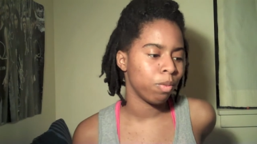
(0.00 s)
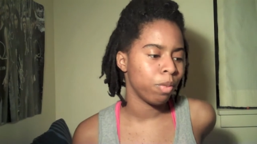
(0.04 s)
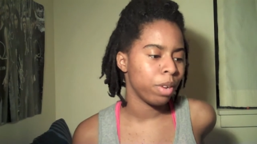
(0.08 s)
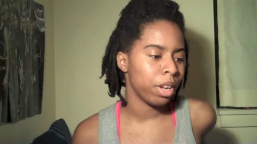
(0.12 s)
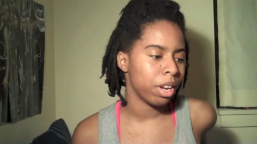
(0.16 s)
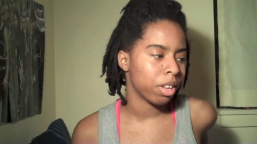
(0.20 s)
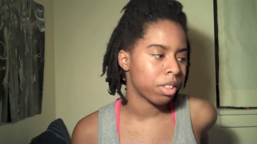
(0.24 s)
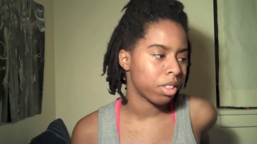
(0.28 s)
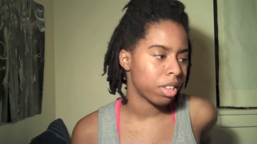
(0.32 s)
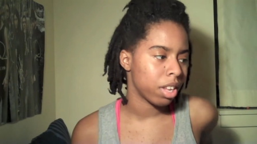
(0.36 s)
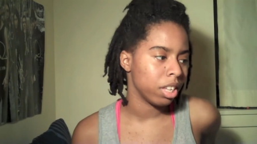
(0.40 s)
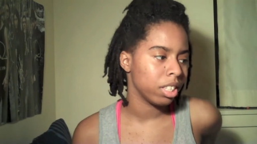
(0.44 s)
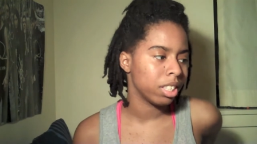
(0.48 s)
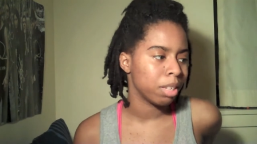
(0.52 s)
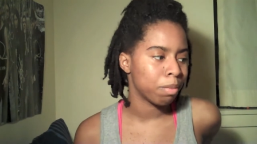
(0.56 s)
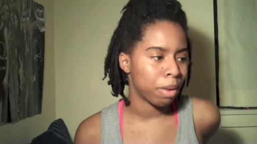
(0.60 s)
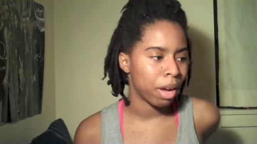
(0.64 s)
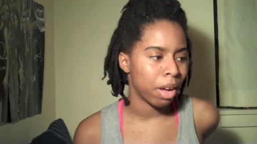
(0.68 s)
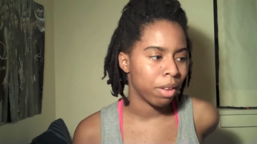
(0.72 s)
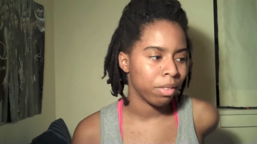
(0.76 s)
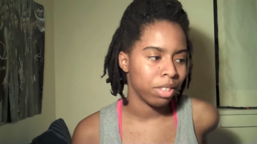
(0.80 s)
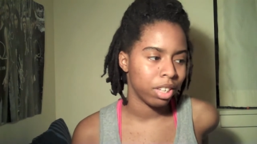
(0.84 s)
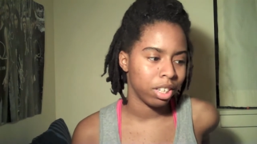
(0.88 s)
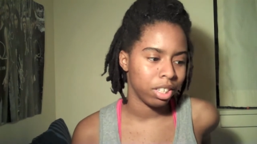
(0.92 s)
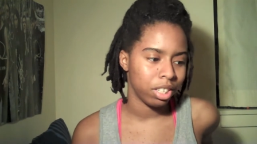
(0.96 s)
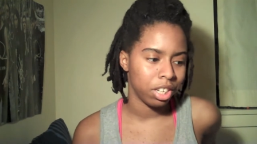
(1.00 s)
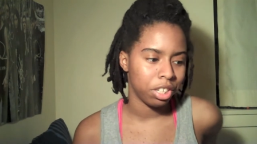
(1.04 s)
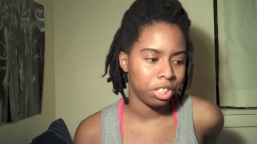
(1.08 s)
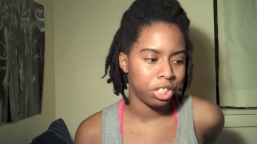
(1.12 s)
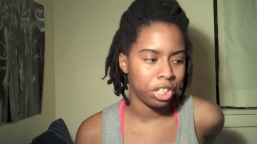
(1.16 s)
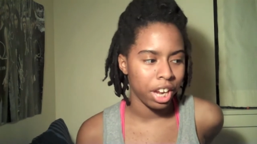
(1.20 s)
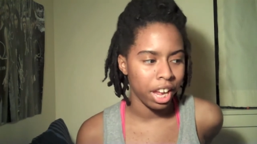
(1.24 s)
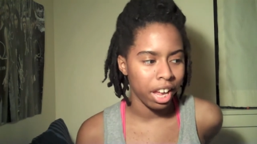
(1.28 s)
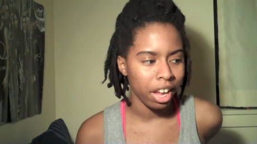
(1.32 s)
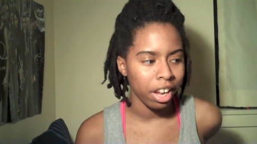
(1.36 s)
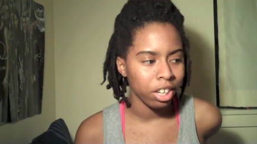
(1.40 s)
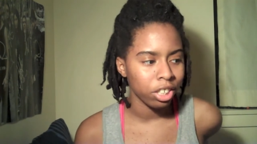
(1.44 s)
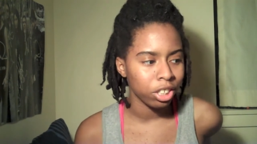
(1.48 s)
of the weird things about the, the
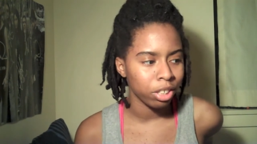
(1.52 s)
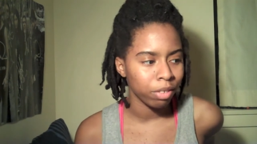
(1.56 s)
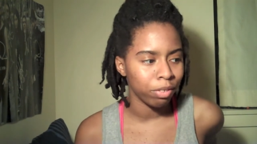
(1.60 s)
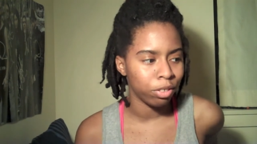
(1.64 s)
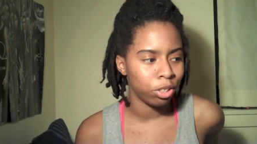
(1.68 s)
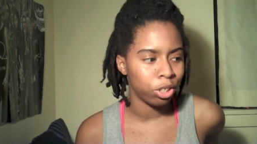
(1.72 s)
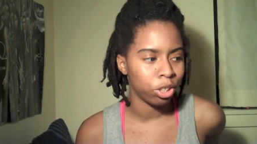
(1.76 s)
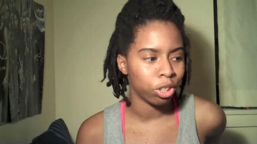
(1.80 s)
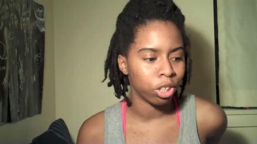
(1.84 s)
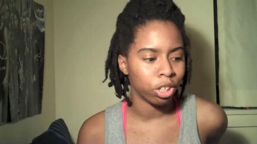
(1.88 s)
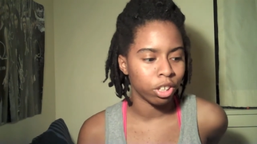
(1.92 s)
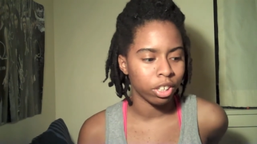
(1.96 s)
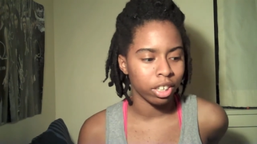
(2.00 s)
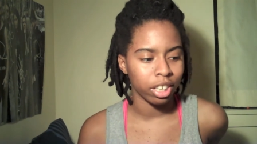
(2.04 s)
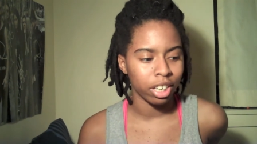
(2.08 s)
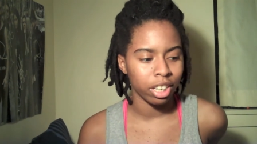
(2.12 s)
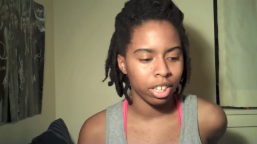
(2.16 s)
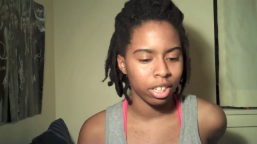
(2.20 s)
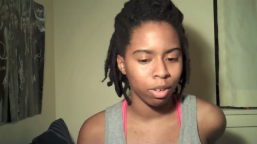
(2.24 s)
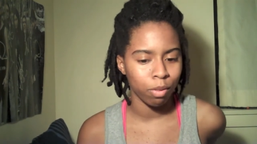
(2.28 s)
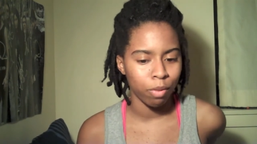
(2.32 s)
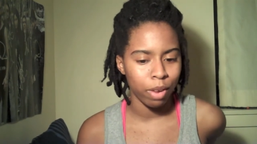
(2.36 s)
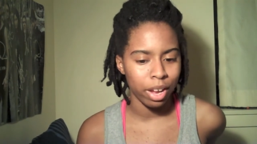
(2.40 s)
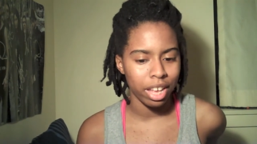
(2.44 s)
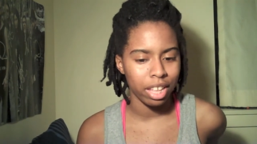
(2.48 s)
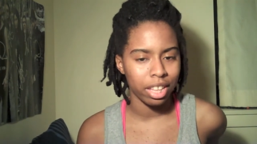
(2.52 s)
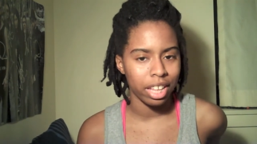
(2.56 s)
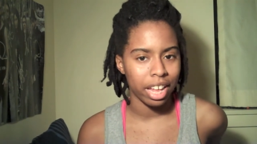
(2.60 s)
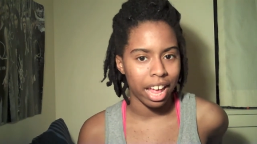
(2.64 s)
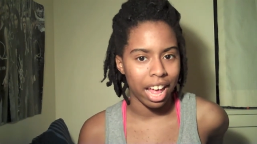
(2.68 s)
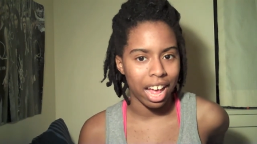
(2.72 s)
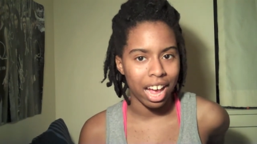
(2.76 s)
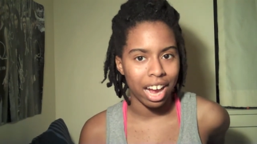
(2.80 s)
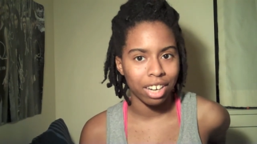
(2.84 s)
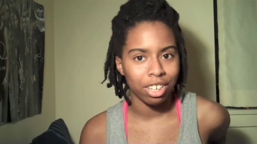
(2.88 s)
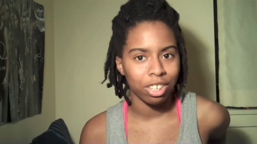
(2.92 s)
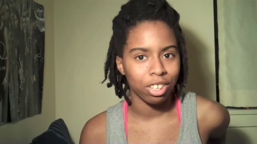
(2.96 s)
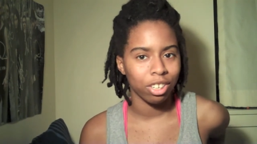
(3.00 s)
change of Jorah, the way the
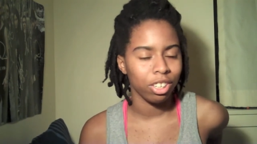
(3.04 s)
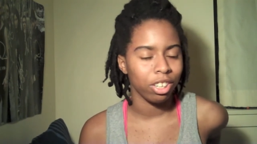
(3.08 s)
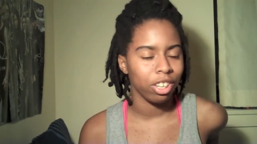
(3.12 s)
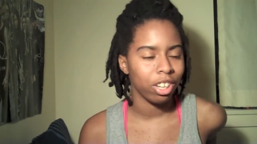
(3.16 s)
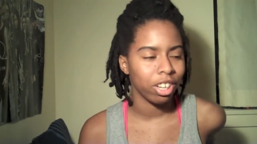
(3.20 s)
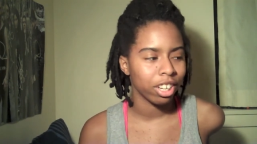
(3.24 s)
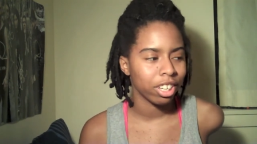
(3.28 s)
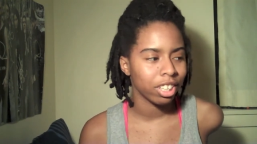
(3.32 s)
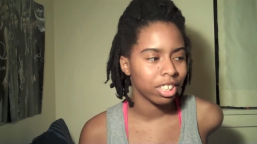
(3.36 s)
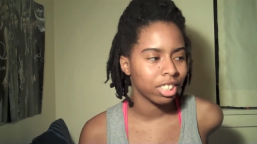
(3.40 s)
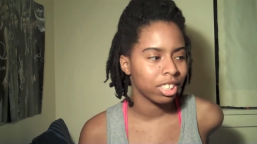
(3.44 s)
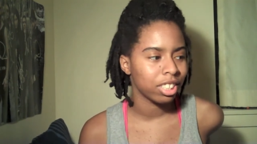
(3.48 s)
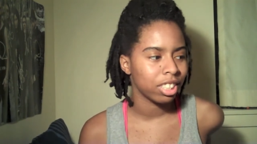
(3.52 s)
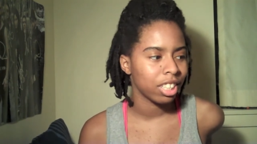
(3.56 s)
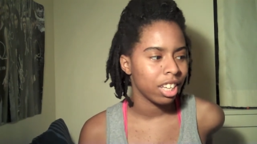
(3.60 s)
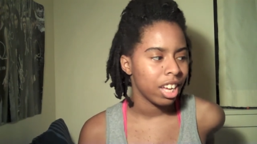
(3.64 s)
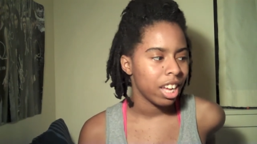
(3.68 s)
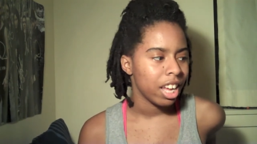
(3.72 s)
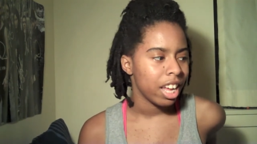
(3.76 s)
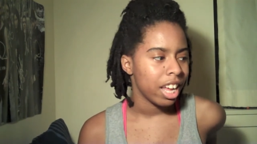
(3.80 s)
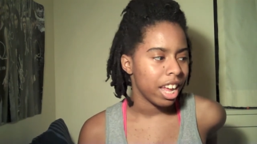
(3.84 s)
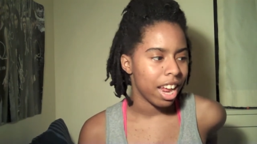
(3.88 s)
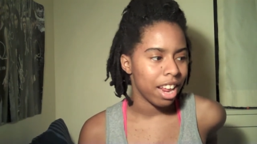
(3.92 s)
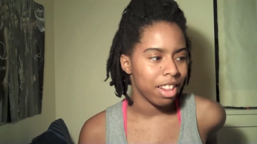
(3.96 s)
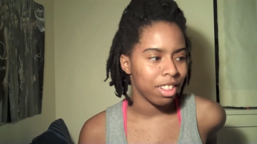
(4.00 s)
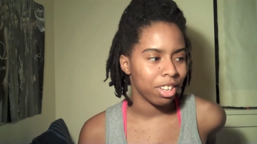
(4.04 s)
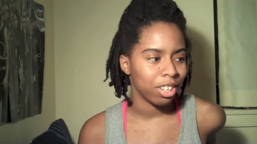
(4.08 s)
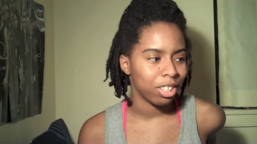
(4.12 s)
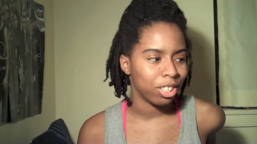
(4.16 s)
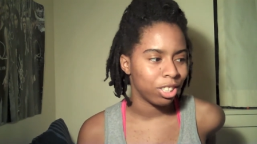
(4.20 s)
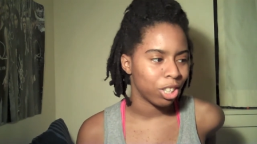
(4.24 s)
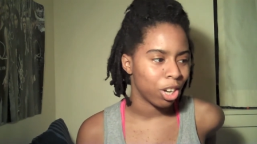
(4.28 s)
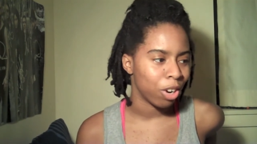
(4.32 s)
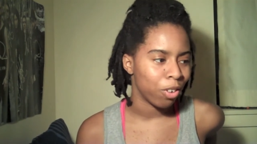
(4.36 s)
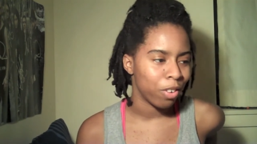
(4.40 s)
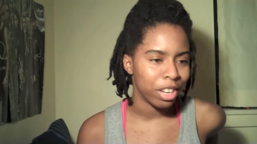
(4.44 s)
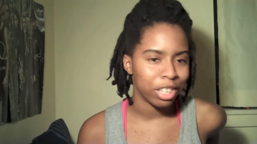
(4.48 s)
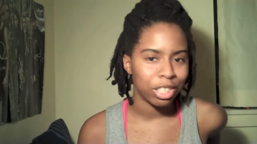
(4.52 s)
actor looks in the
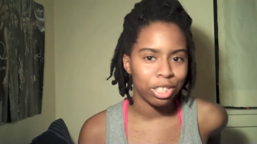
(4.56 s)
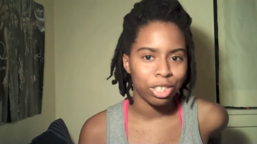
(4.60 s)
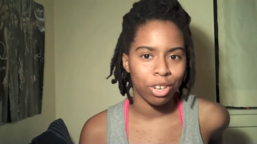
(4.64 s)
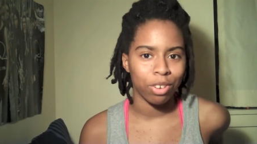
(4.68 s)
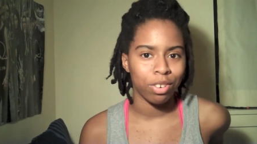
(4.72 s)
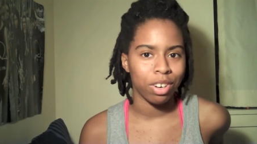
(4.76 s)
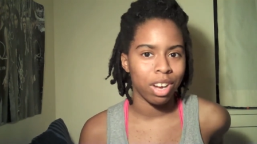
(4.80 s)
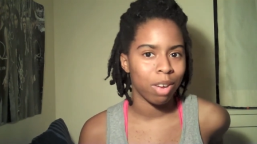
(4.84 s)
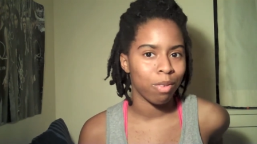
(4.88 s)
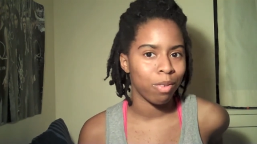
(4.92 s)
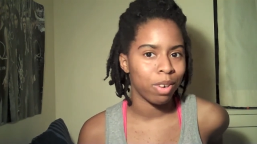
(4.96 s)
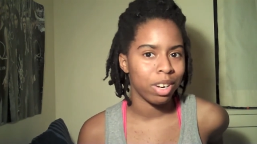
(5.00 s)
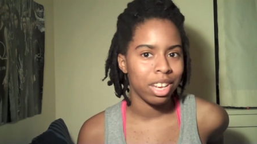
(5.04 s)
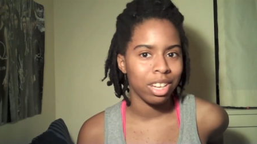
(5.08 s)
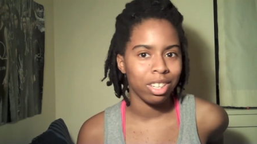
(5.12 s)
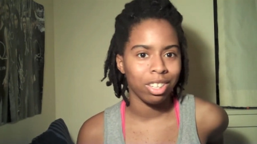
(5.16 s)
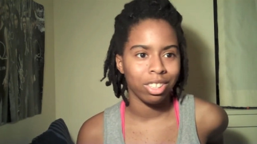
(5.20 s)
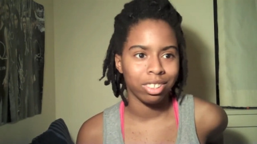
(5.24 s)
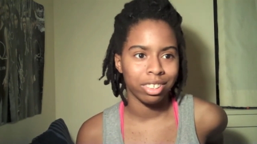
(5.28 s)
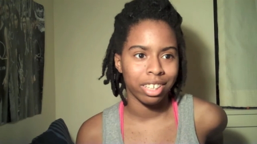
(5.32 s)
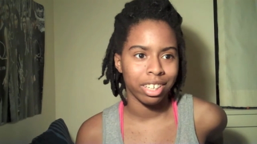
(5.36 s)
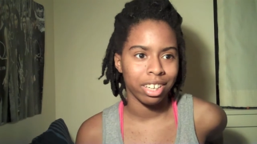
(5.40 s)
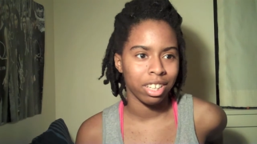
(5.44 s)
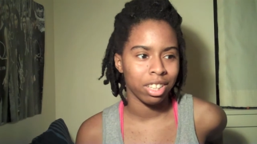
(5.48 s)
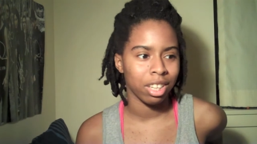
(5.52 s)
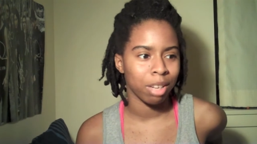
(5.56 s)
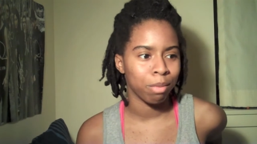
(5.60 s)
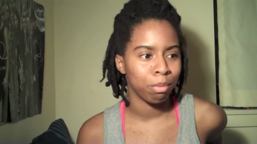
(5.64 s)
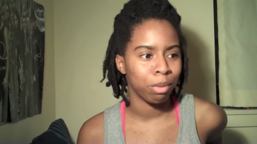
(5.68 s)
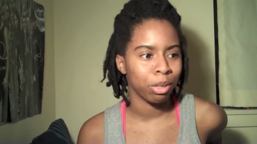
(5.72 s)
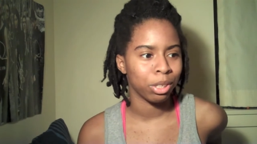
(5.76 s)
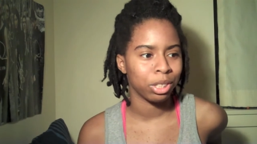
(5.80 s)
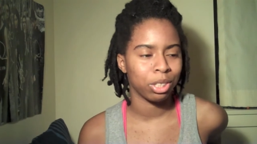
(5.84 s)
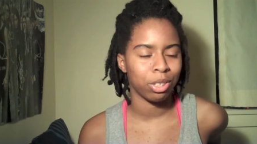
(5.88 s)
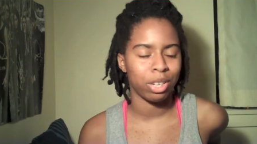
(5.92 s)
show is so not what he looks like in the book,